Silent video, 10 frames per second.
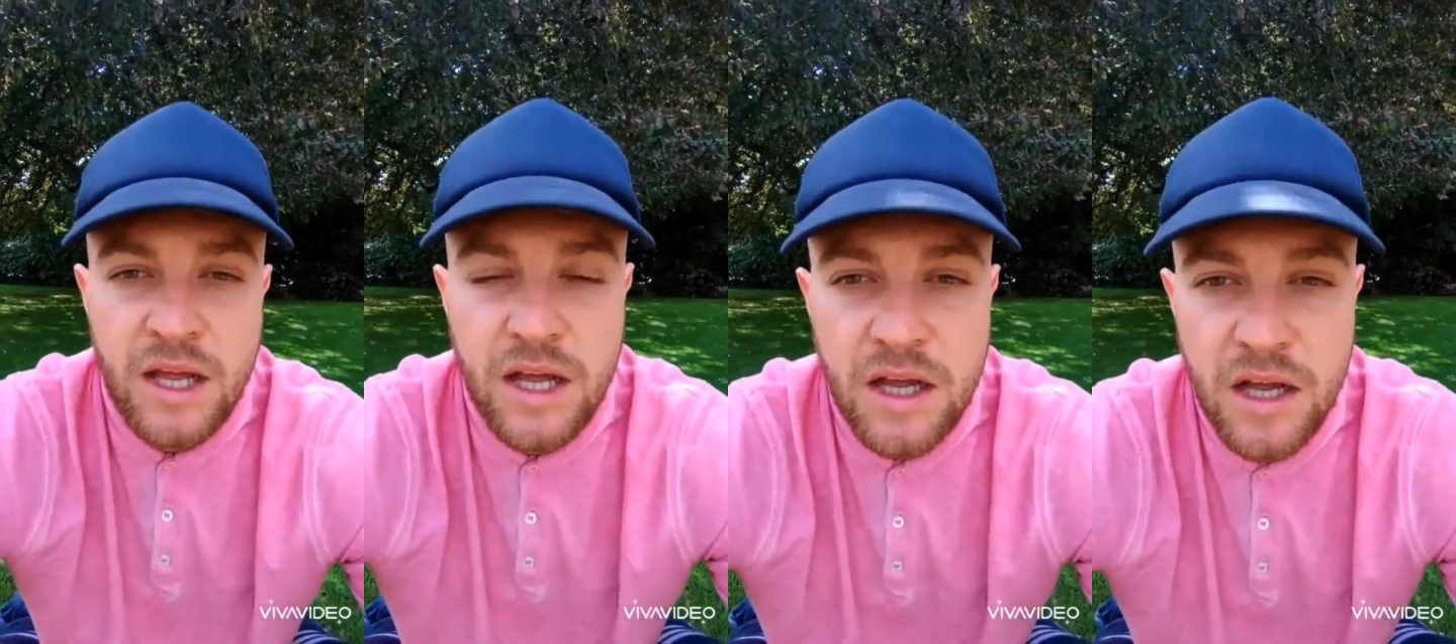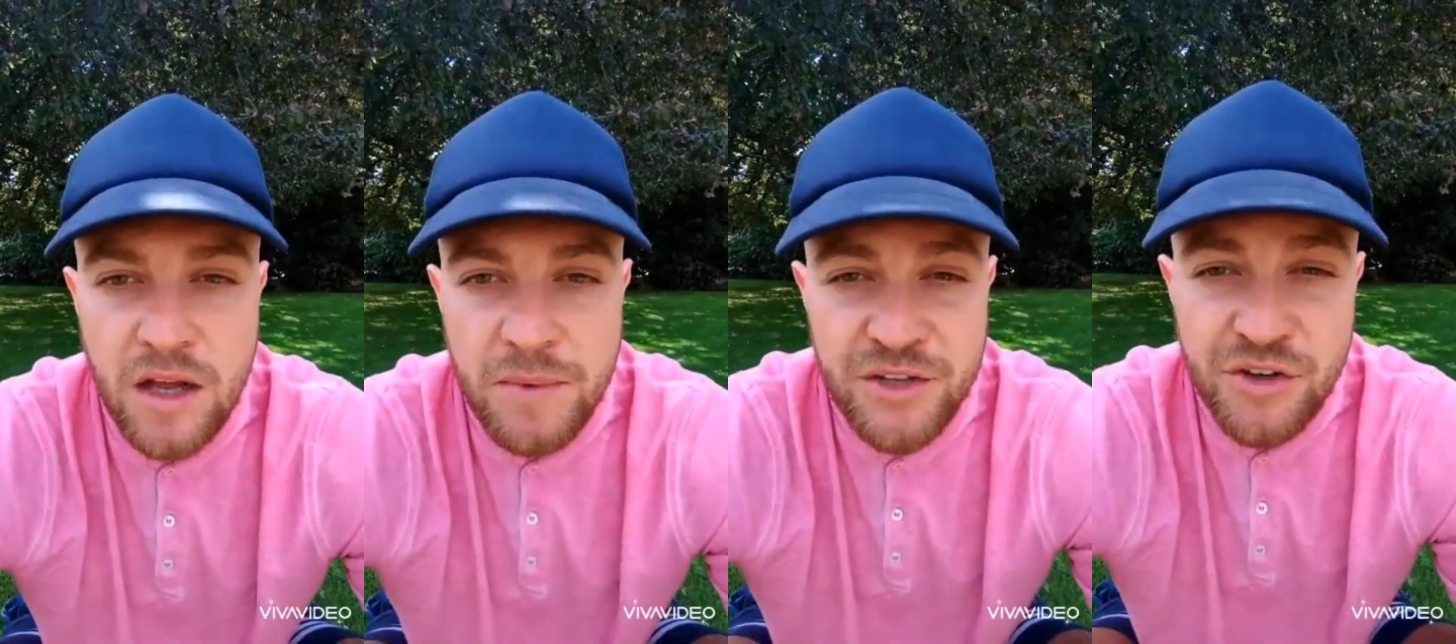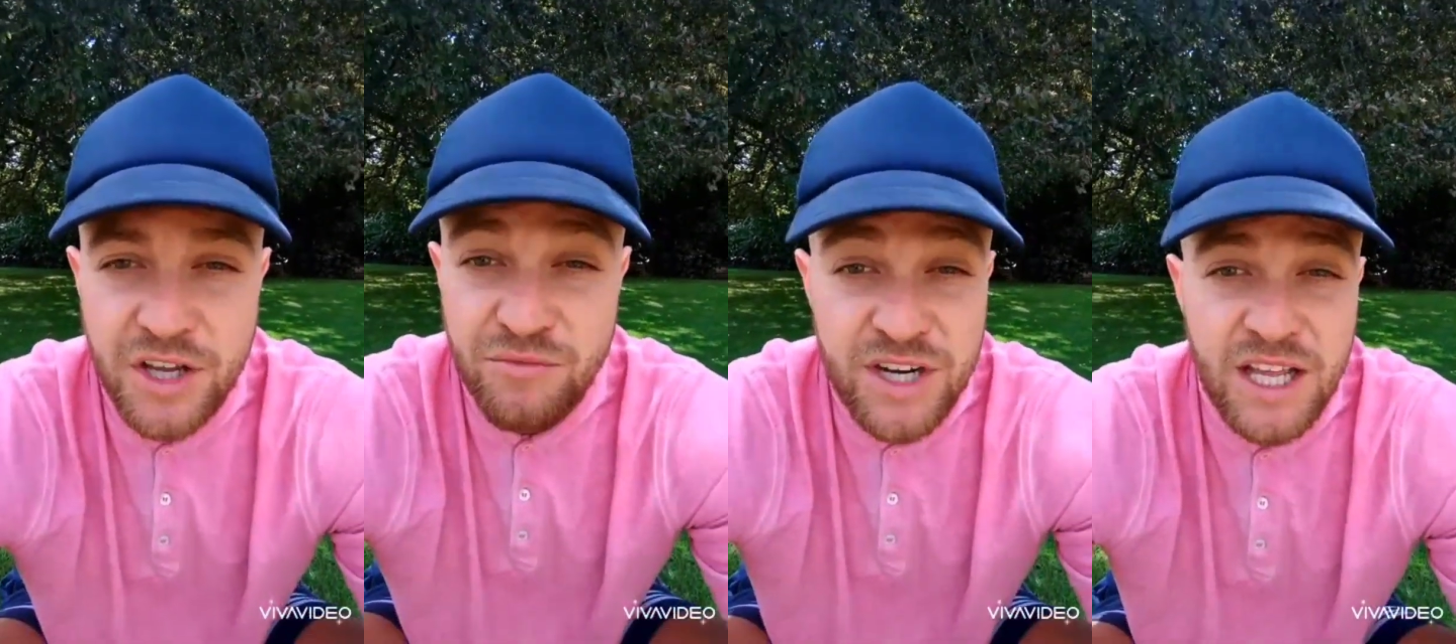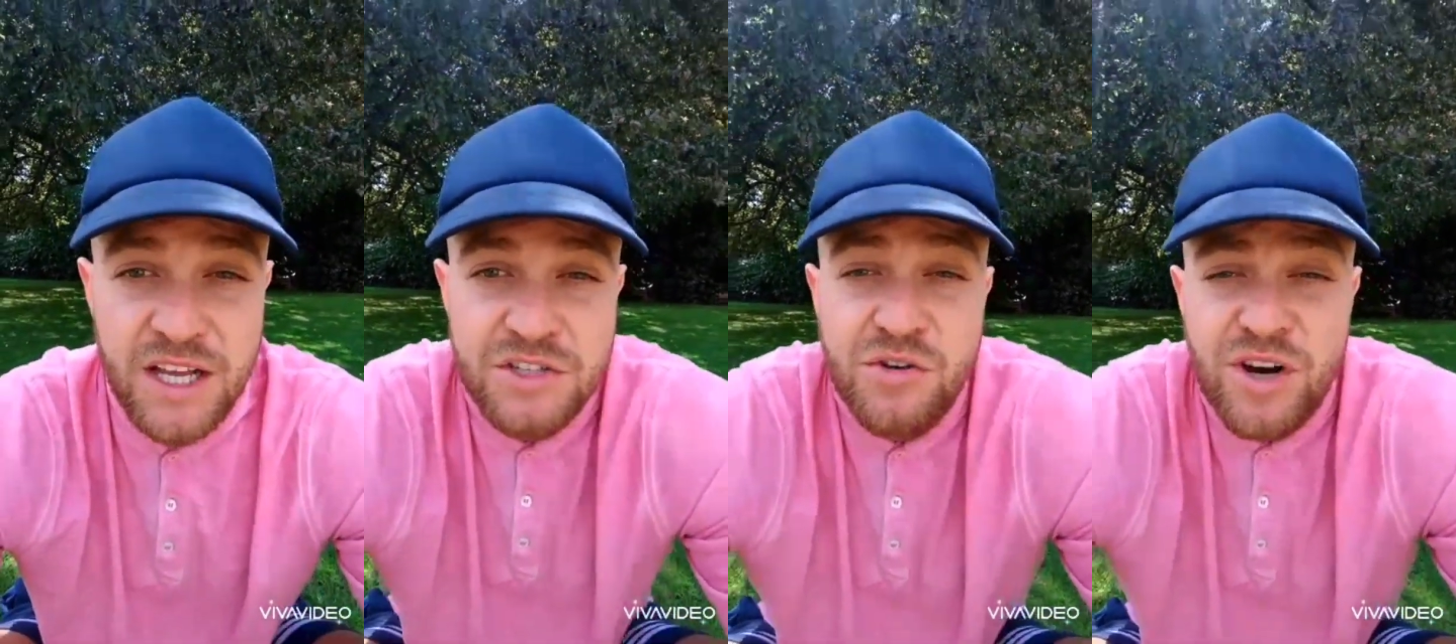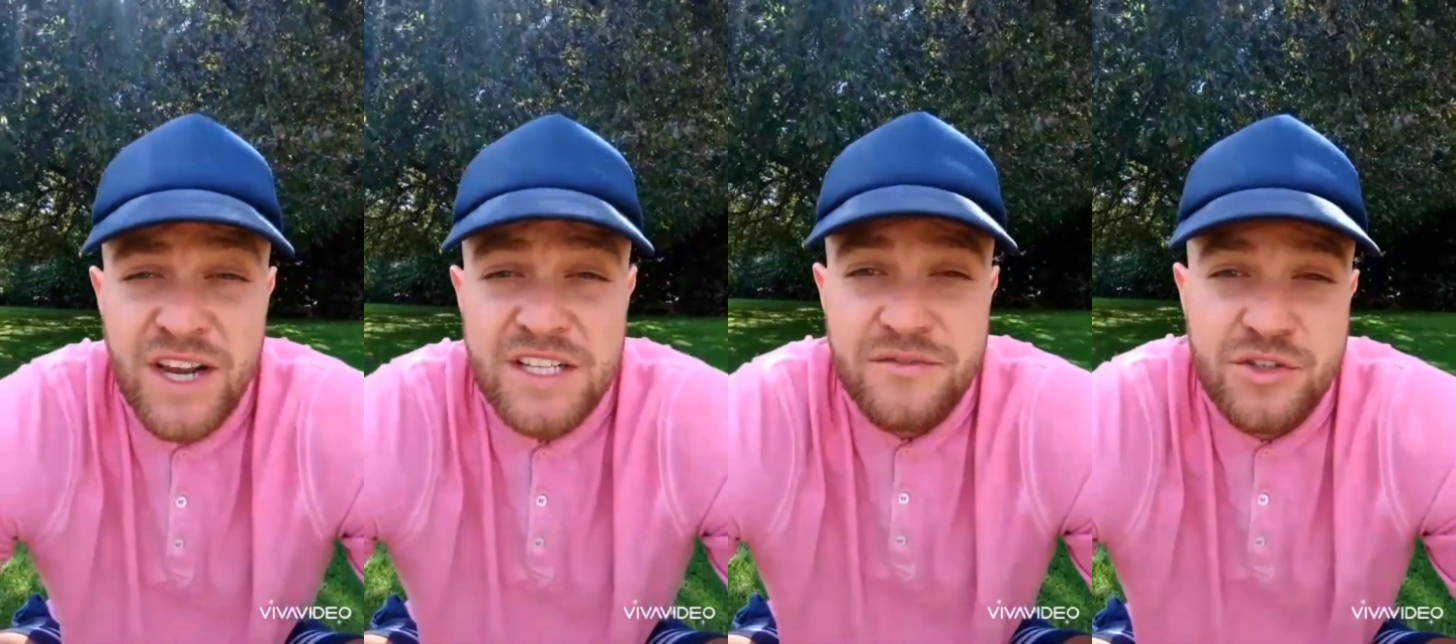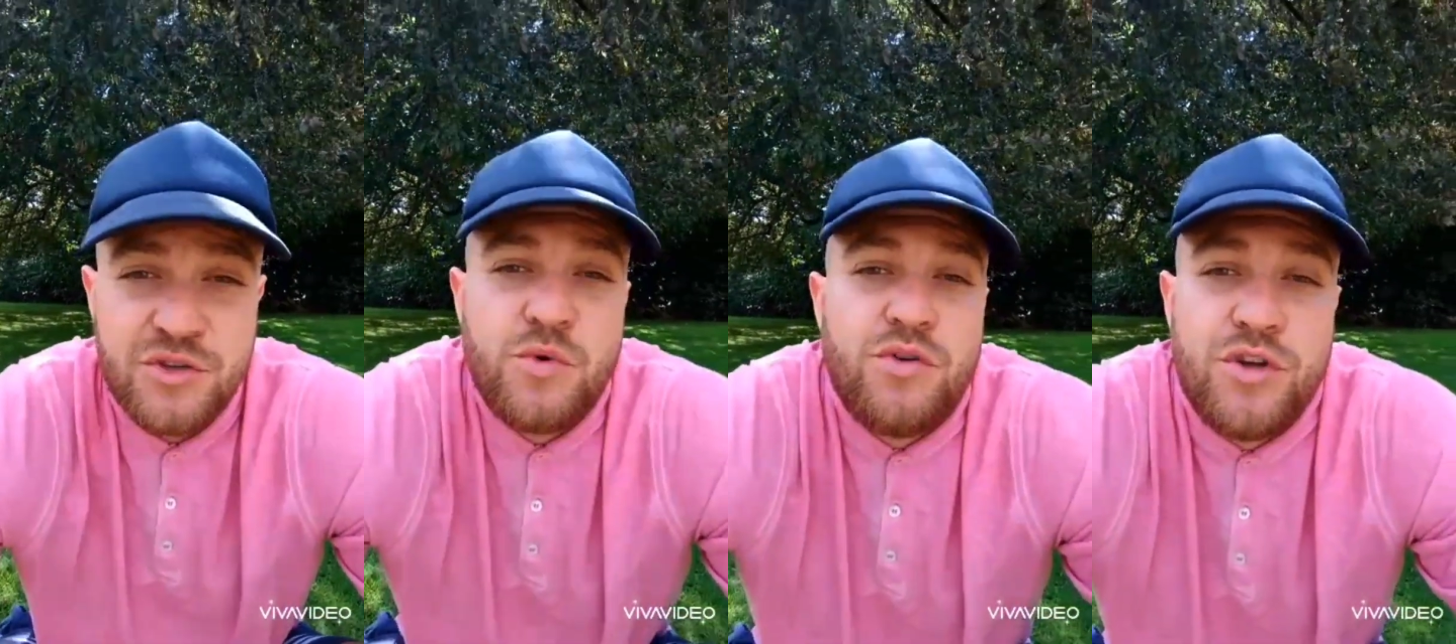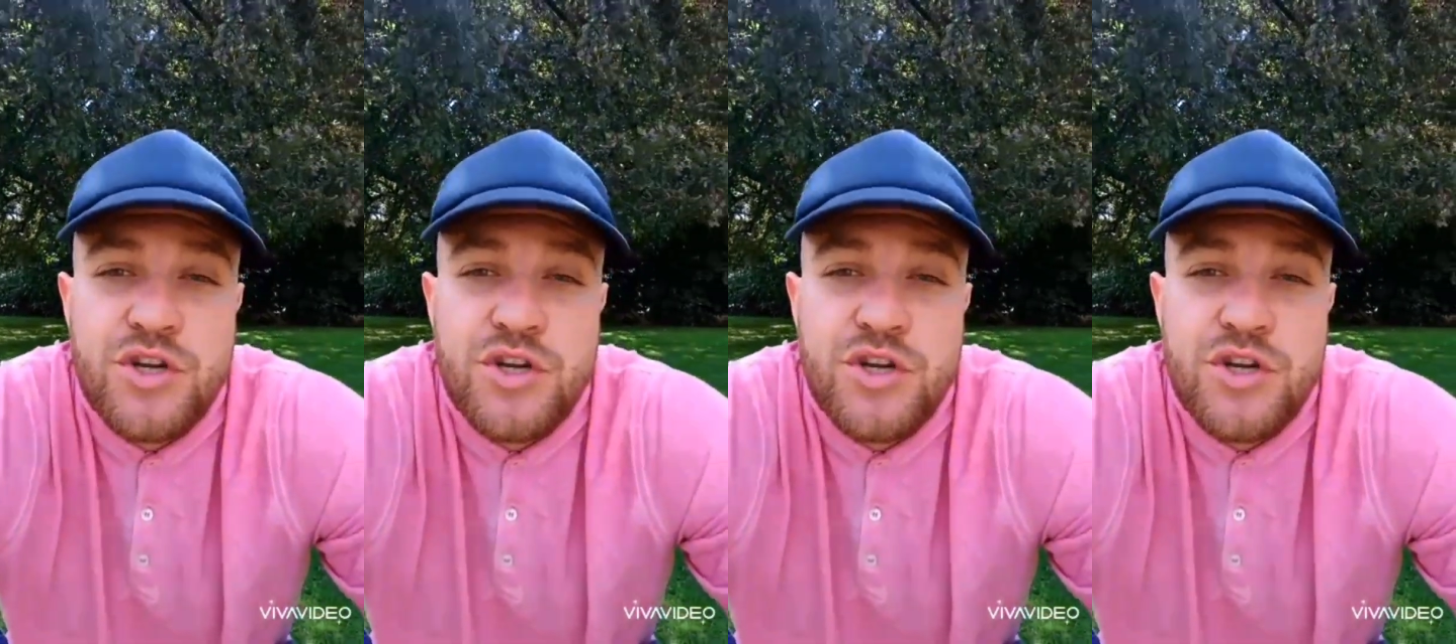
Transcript: And you can really get as creative as you want.